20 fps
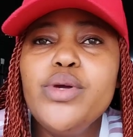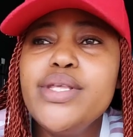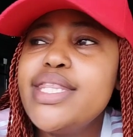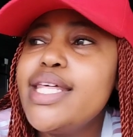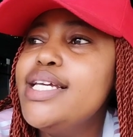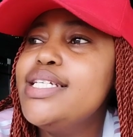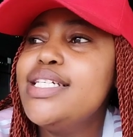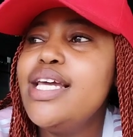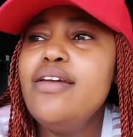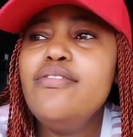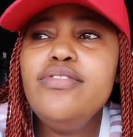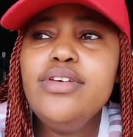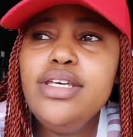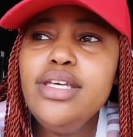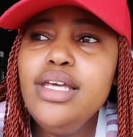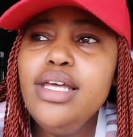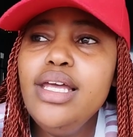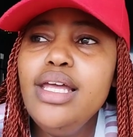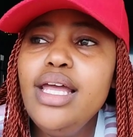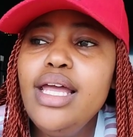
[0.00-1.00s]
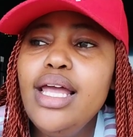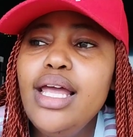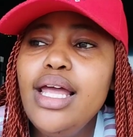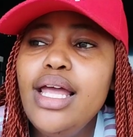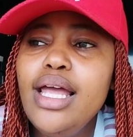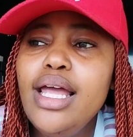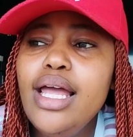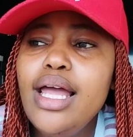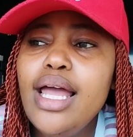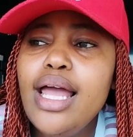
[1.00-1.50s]
me with HIV
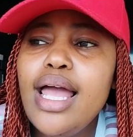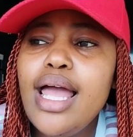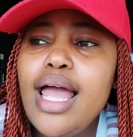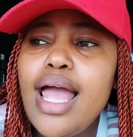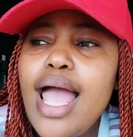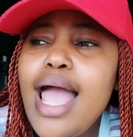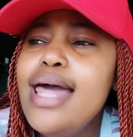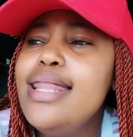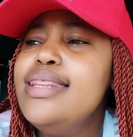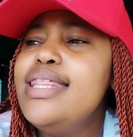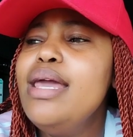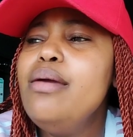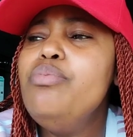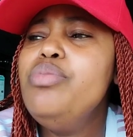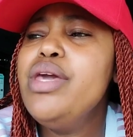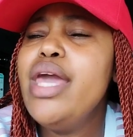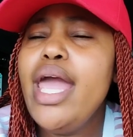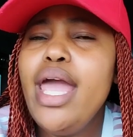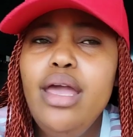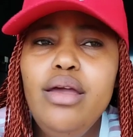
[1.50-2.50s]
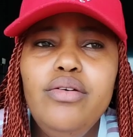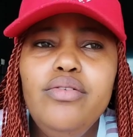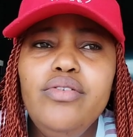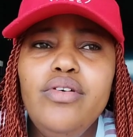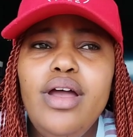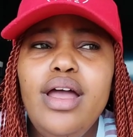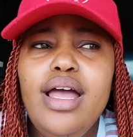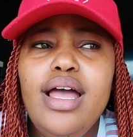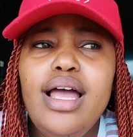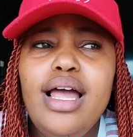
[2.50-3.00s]
and they
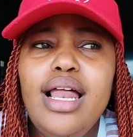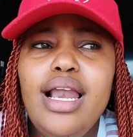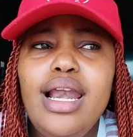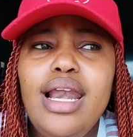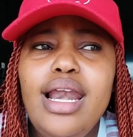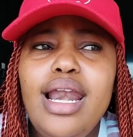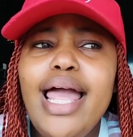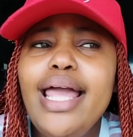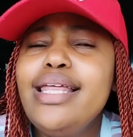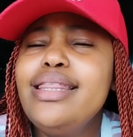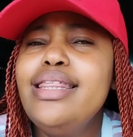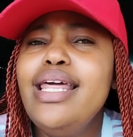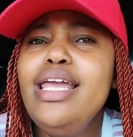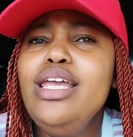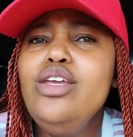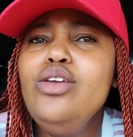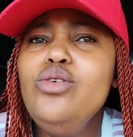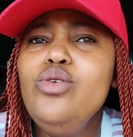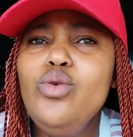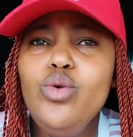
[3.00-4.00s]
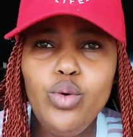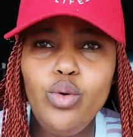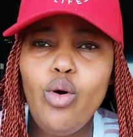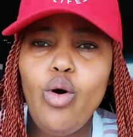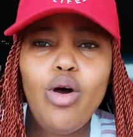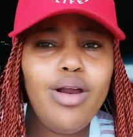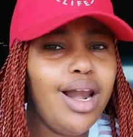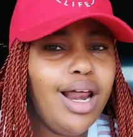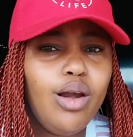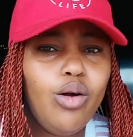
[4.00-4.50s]
behave like they
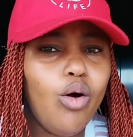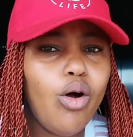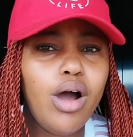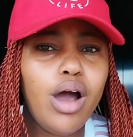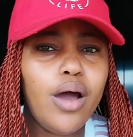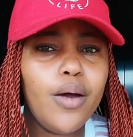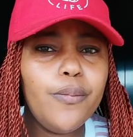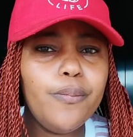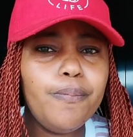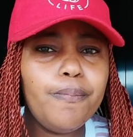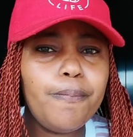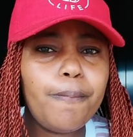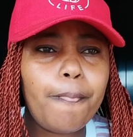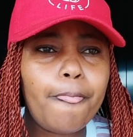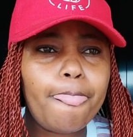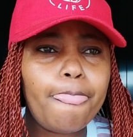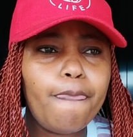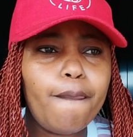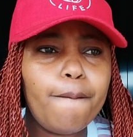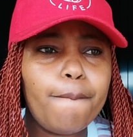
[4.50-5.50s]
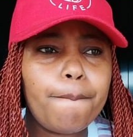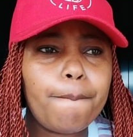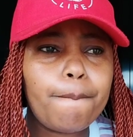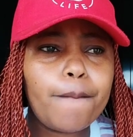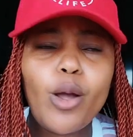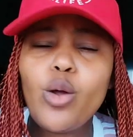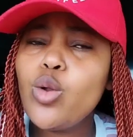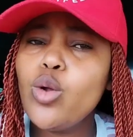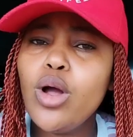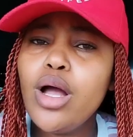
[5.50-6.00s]
knew all along,
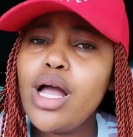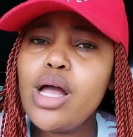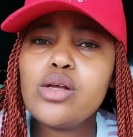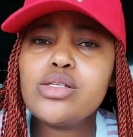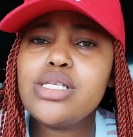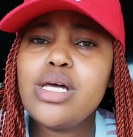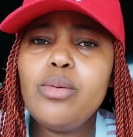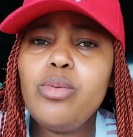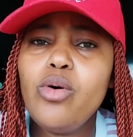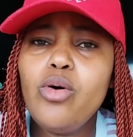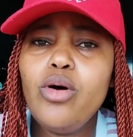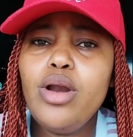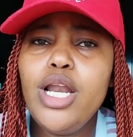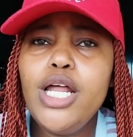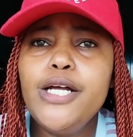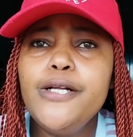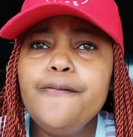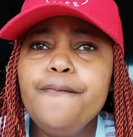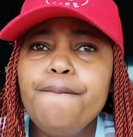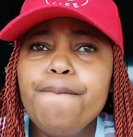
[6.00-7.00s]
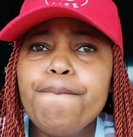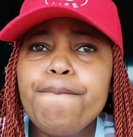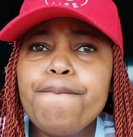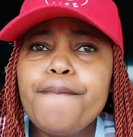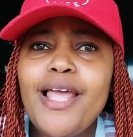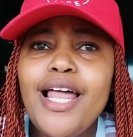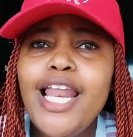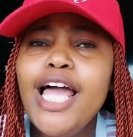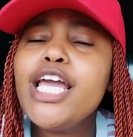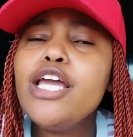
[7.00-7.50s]
utlo ngaga sa bola.
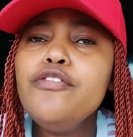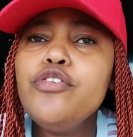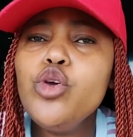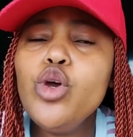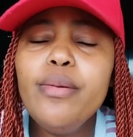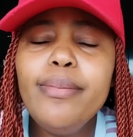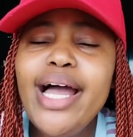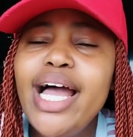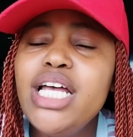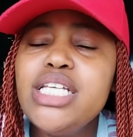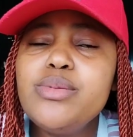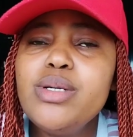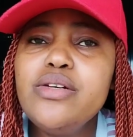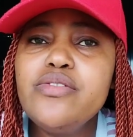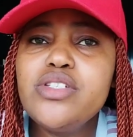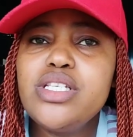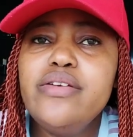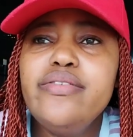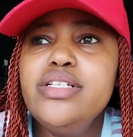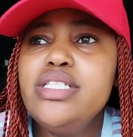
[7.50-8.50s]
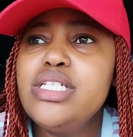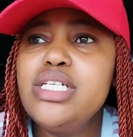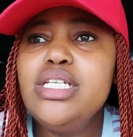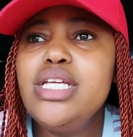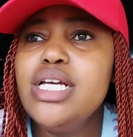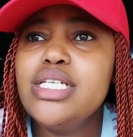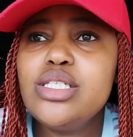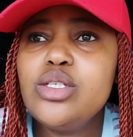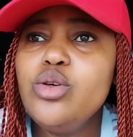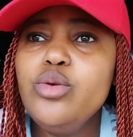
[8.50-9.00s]
Like, if you are my husband for
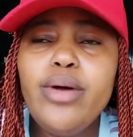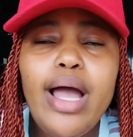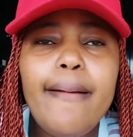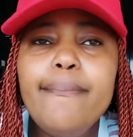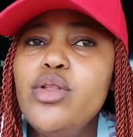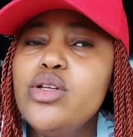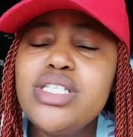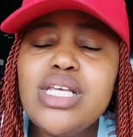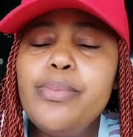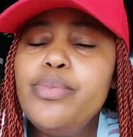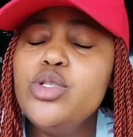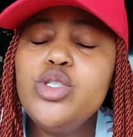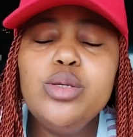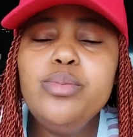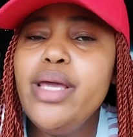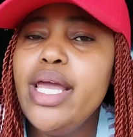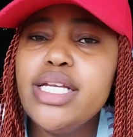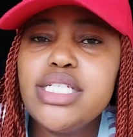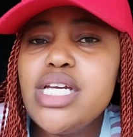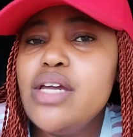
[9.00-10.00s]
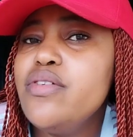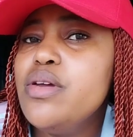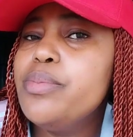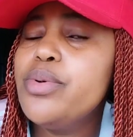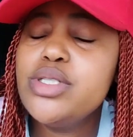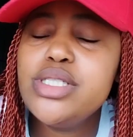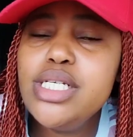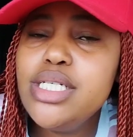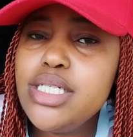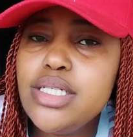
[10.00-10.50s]
17 years, I'm not supposed to be
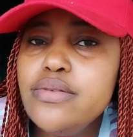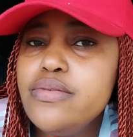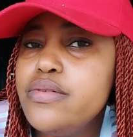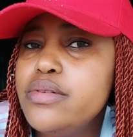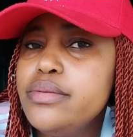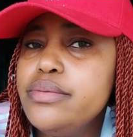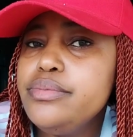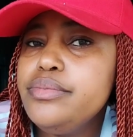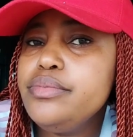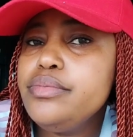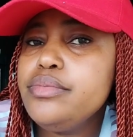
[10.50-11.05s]
HIV positive.